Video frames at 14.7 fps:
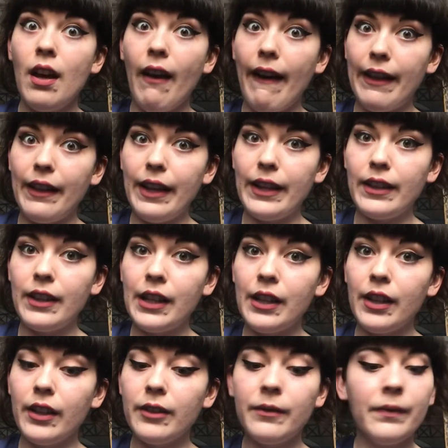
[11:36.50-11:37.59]
I like
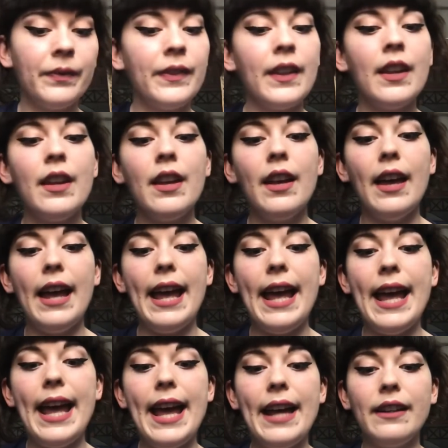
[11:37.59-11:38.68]
glitter.
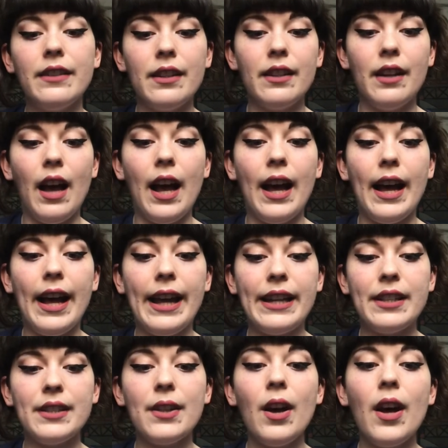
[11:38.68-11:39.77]
And I
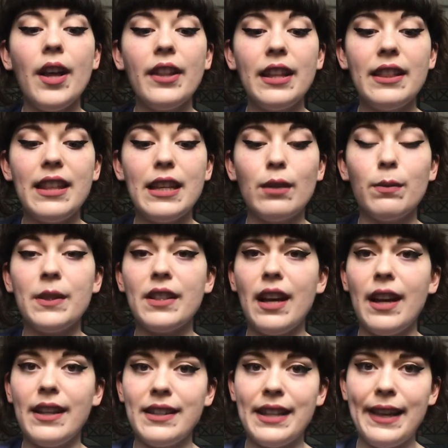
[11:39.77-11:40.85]
saw that this was
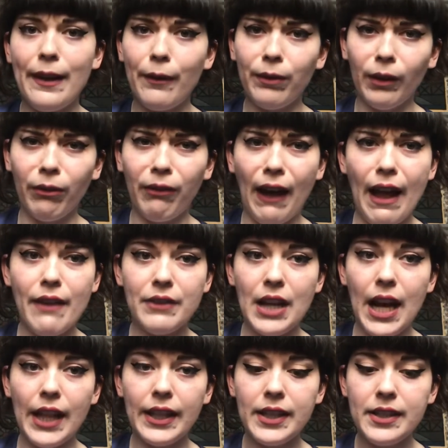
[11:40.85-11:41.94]
on sale for
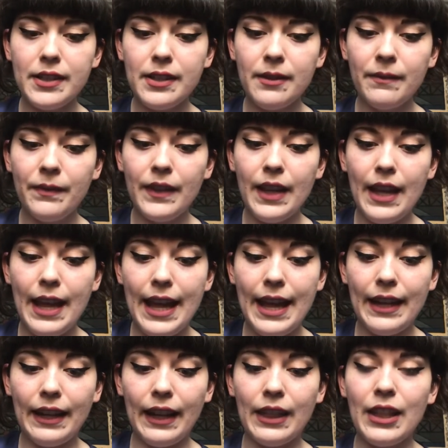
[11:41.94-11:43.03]
$5,
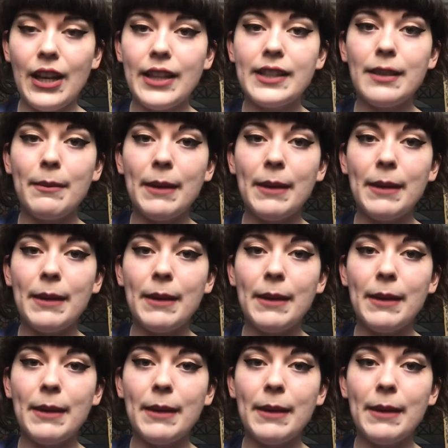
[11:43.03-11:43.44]
and I thought to